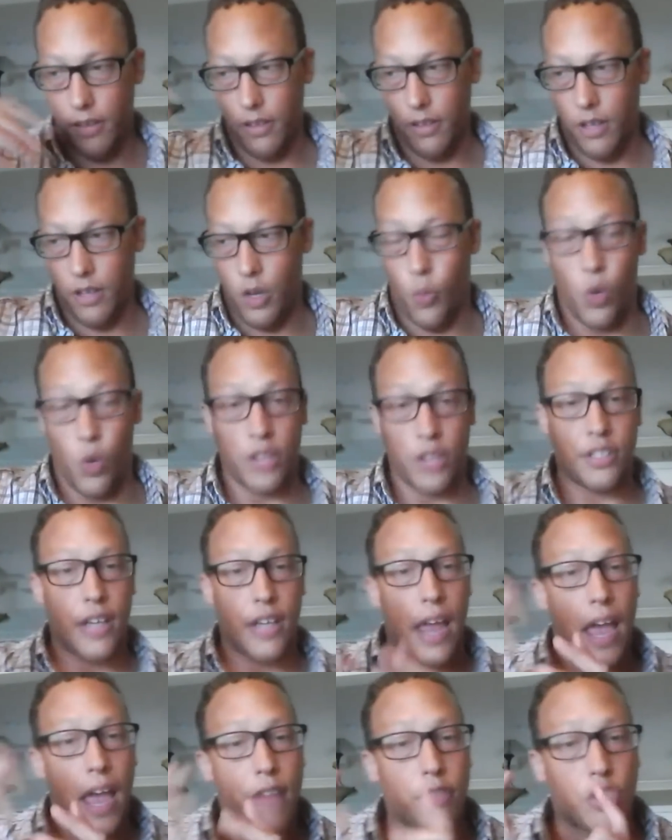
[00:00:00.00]
Once I
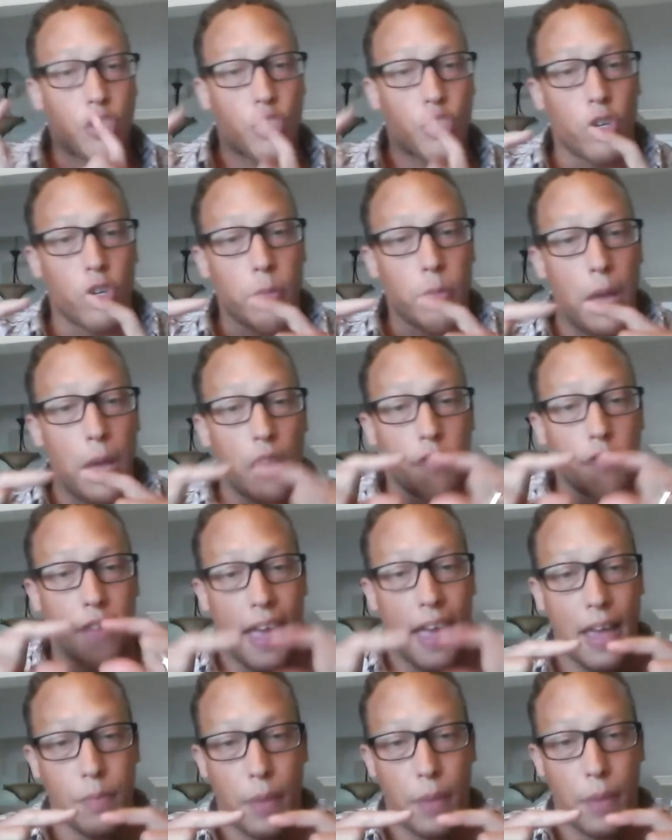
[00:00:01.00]
have a certain amount of ad
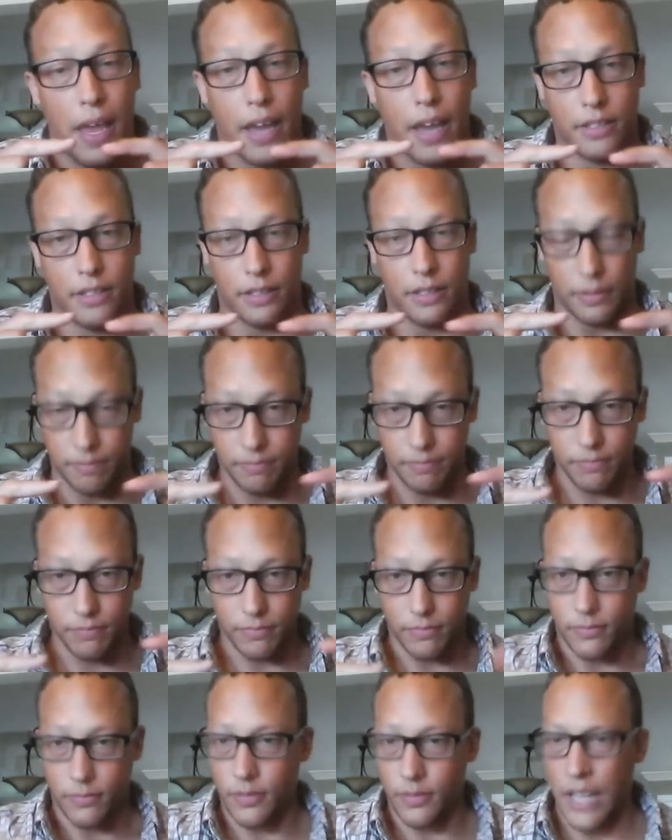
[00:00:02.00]
packs,
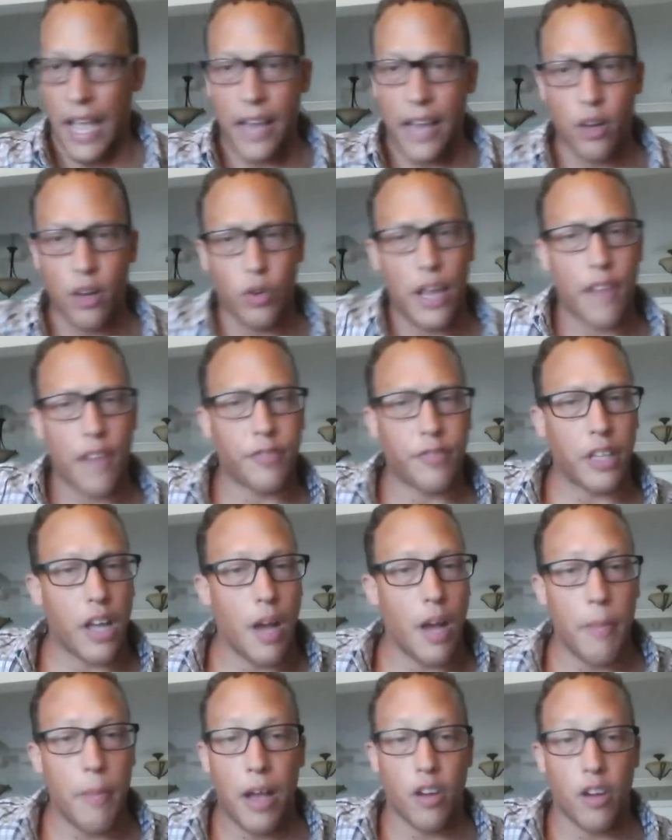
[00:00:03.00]
I don't have to come out
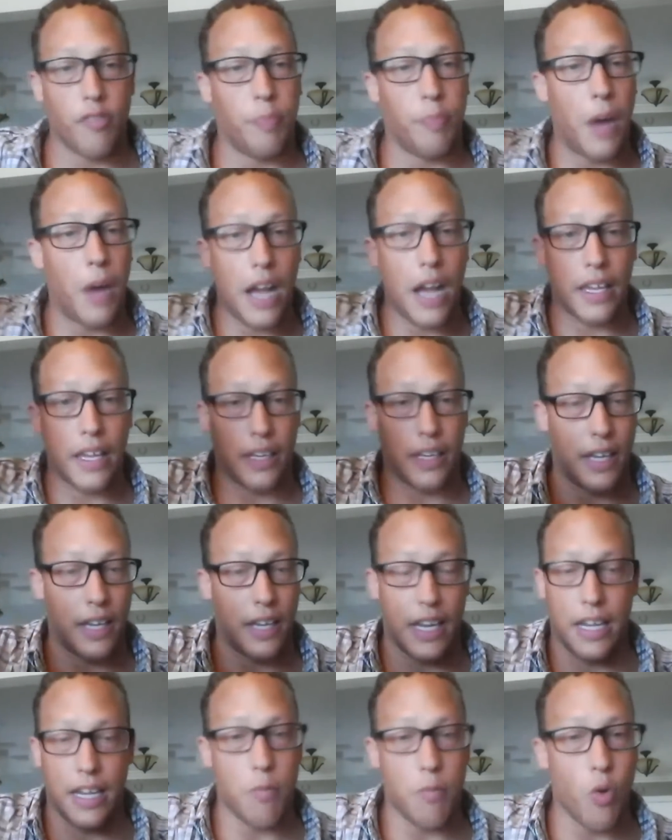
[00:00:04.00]
of pocket
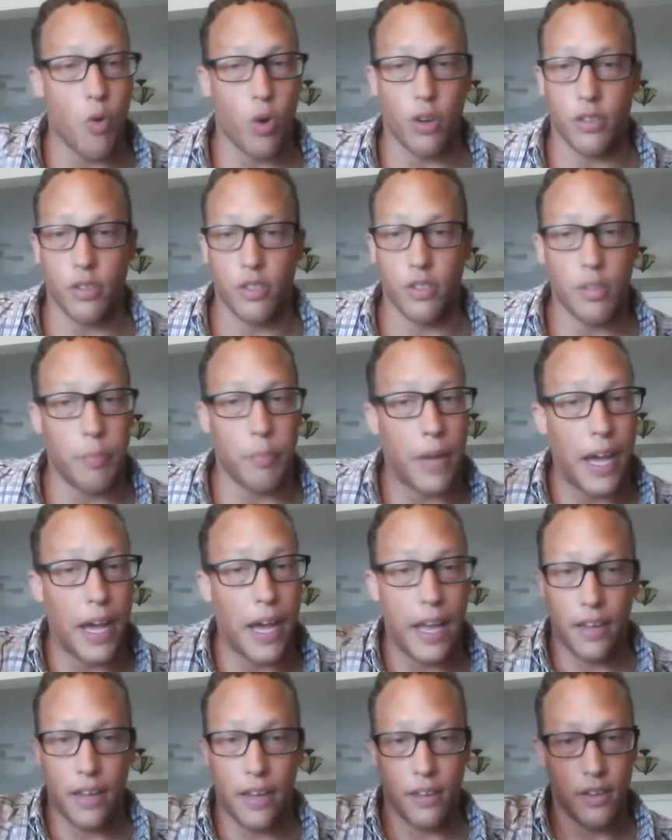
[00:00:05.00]
anymore to buy
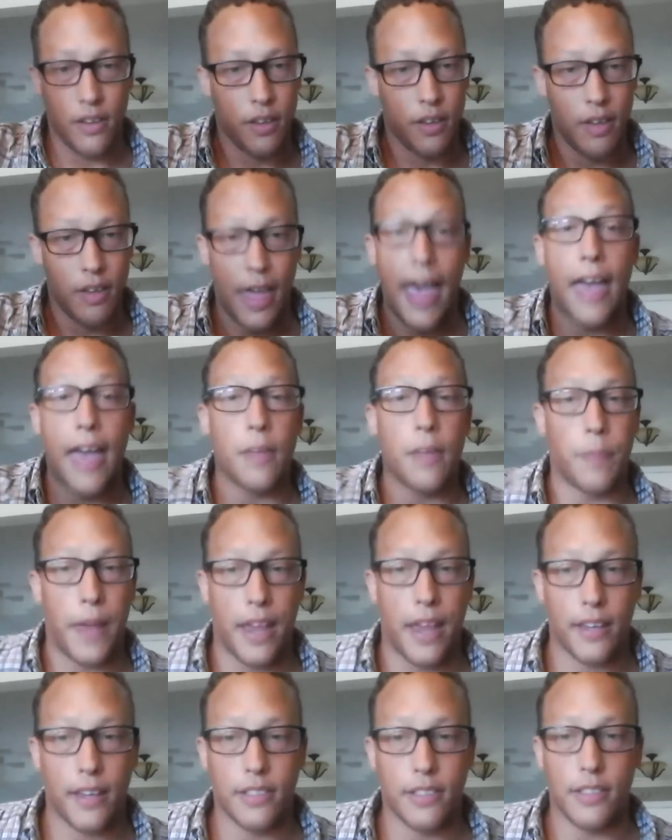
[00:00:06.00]
ad
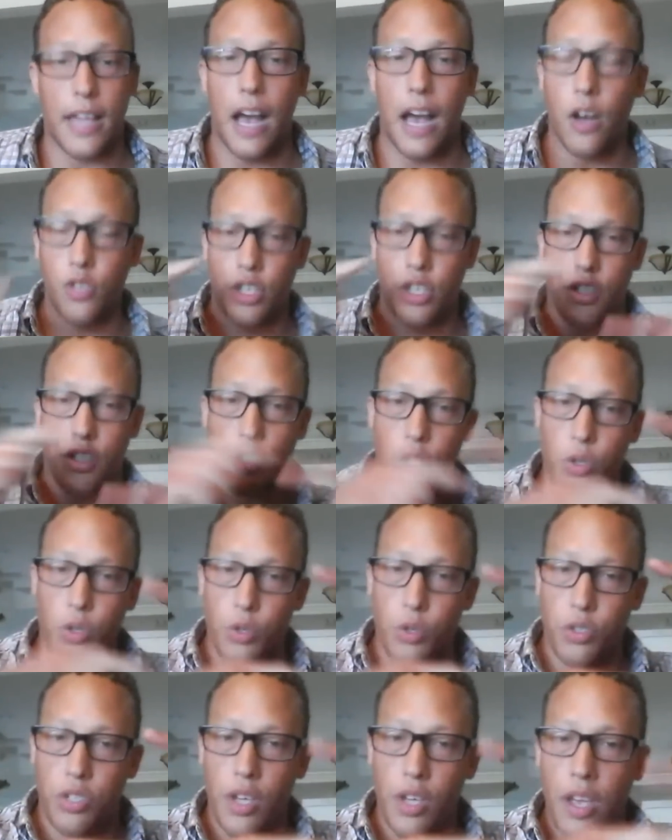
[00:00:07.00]
packs. I'll just use
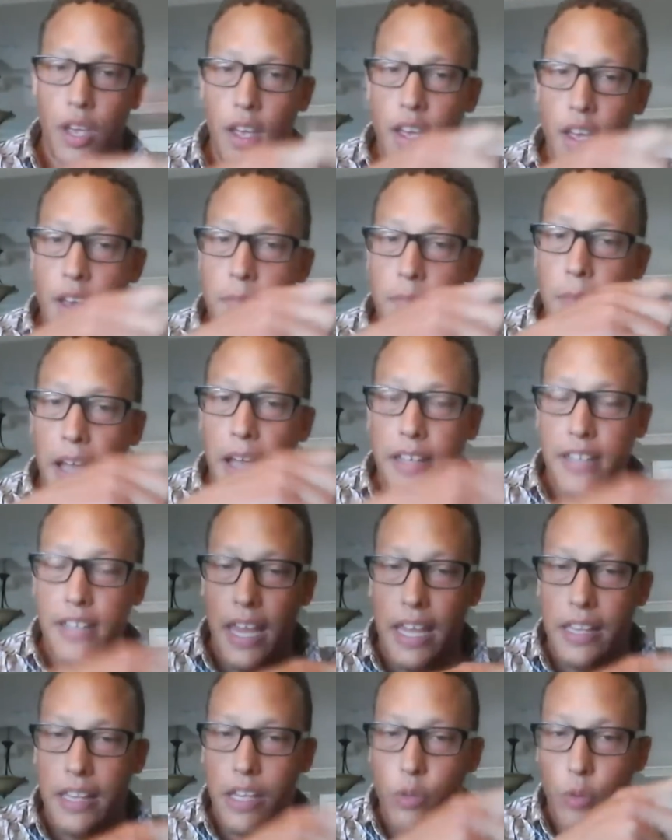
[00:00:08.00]
my daily
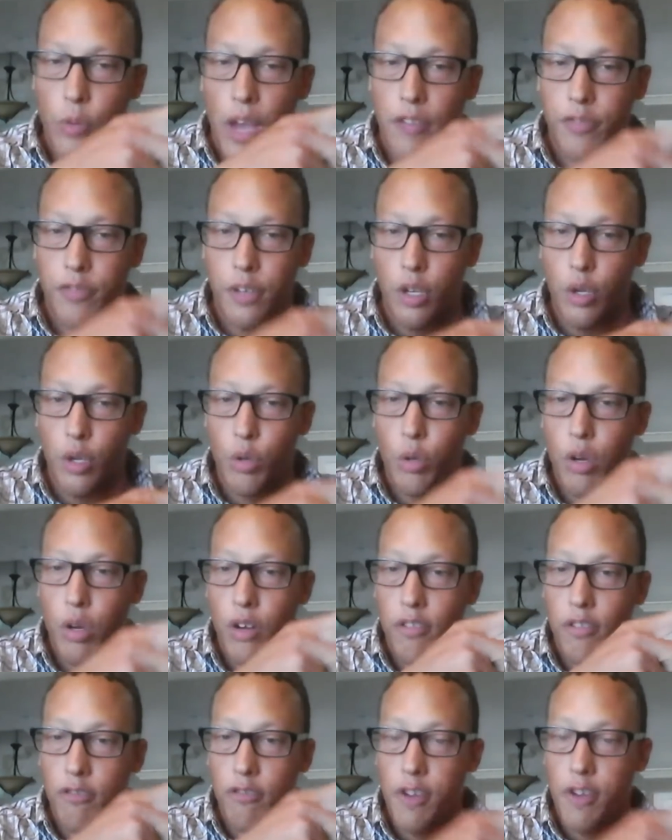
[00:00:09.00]
revenue
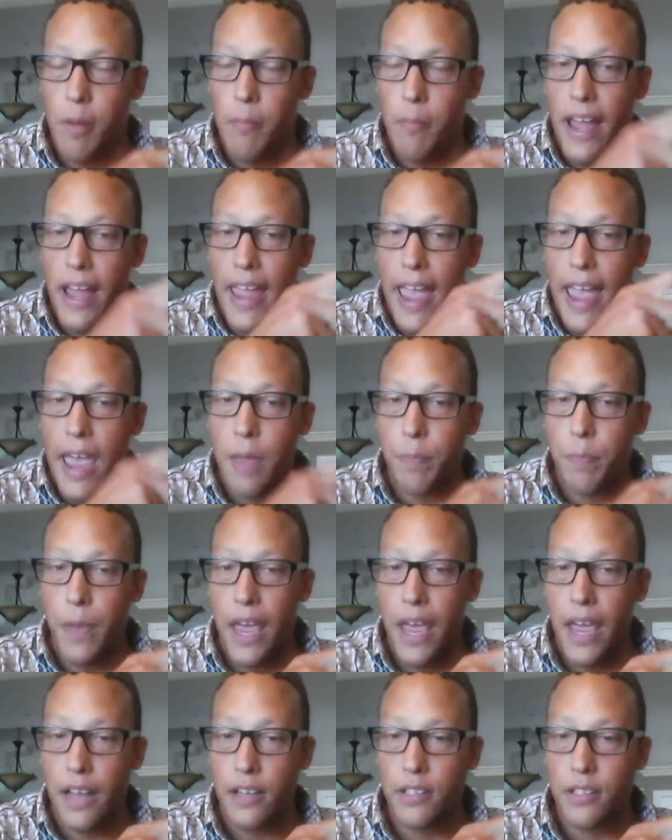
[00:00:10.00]
from my ad
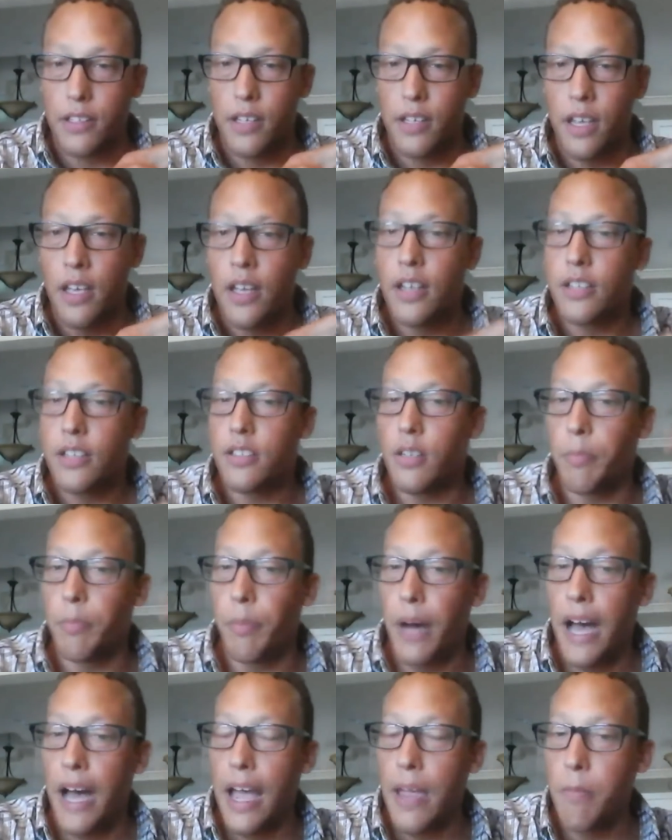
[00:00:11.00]
packs to buy
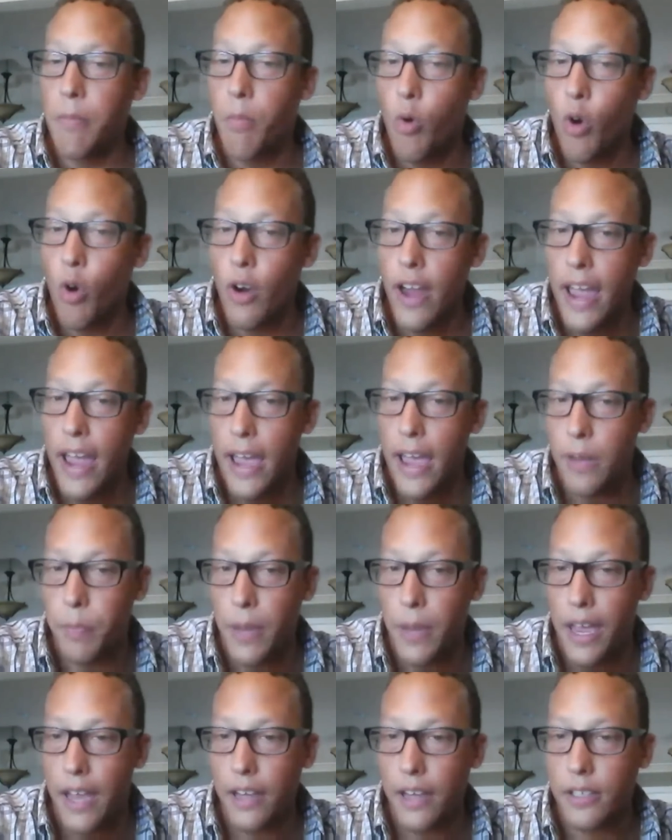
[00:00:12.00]
more ad
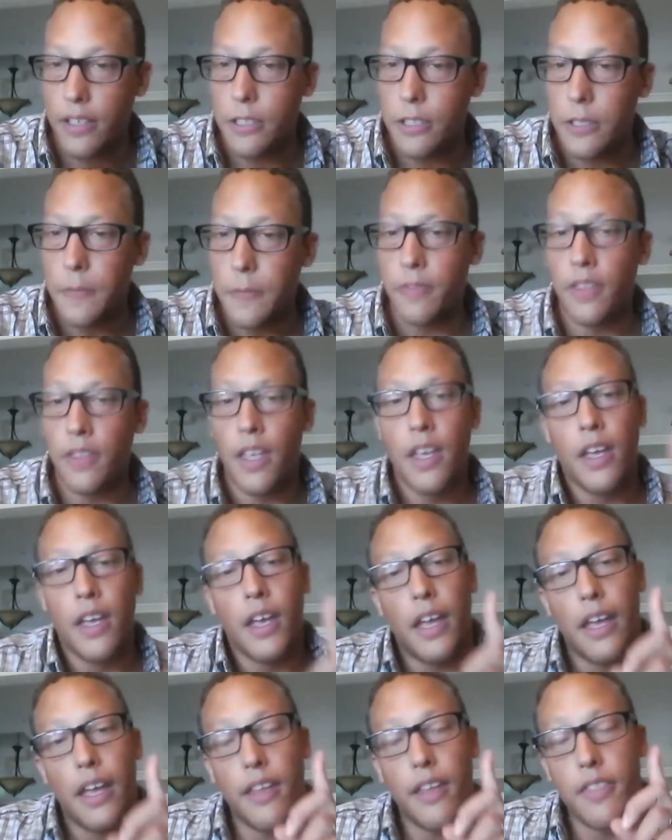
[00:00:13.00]
packs.
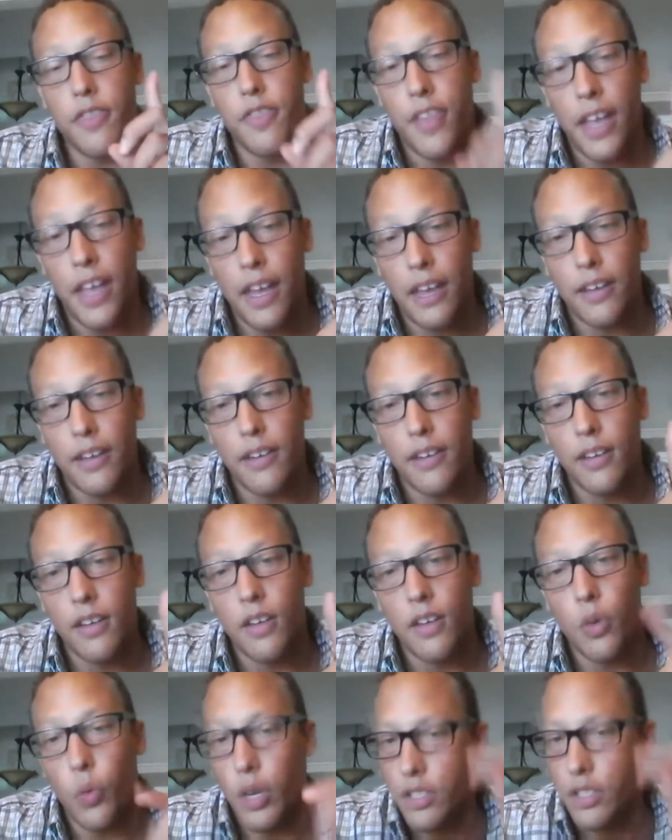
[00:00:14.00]
And then
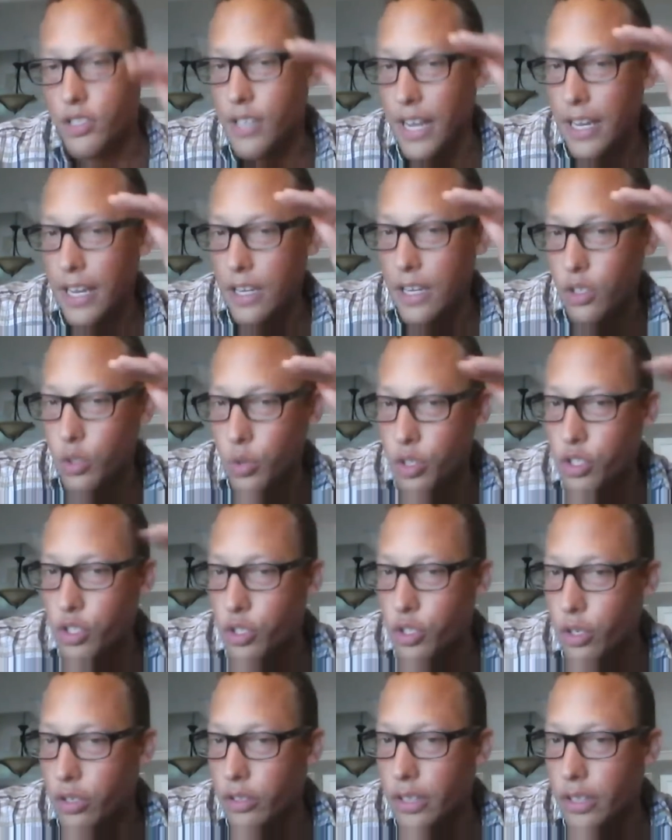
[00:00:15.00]
once I get to a certain
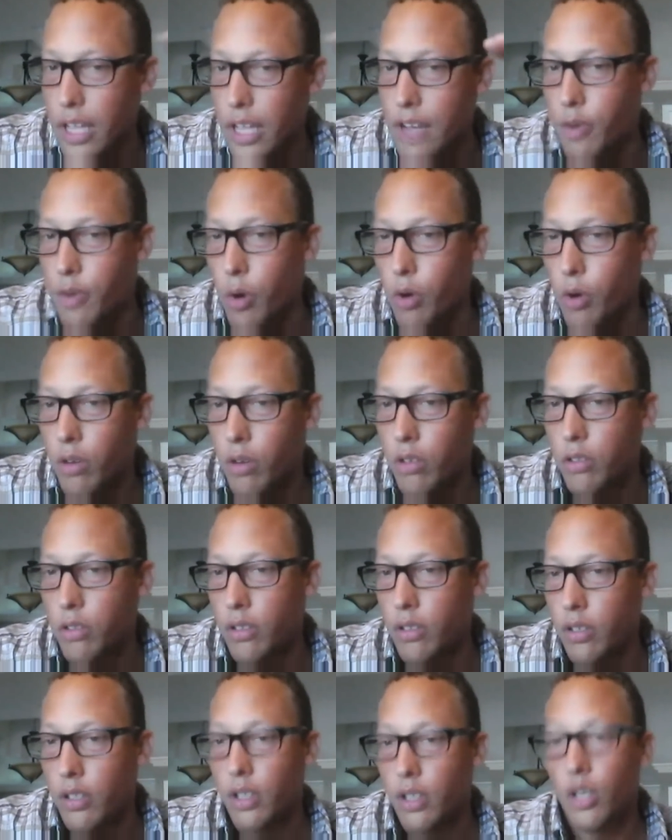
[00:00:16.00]
level,
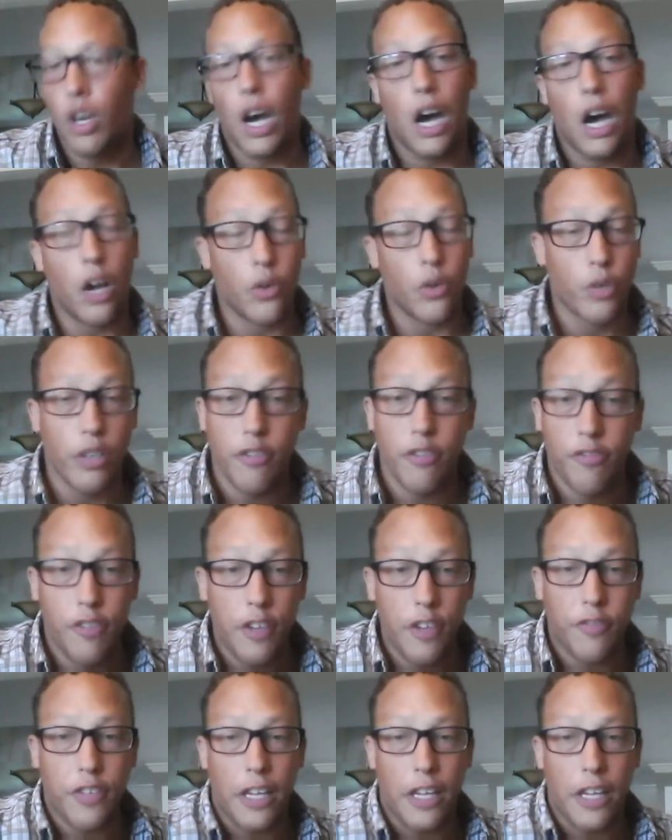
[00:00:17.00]
150,